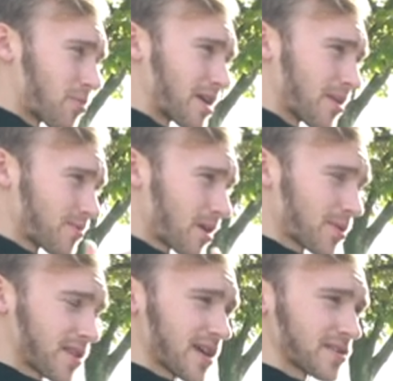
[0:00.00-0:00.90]
probably a
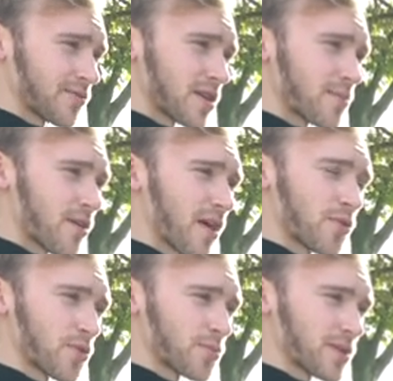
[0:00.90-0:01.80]
couple of thousand feet above that,
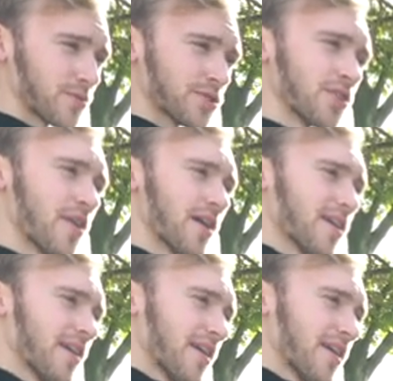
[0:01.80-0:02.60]
we wouldn't be able to do it.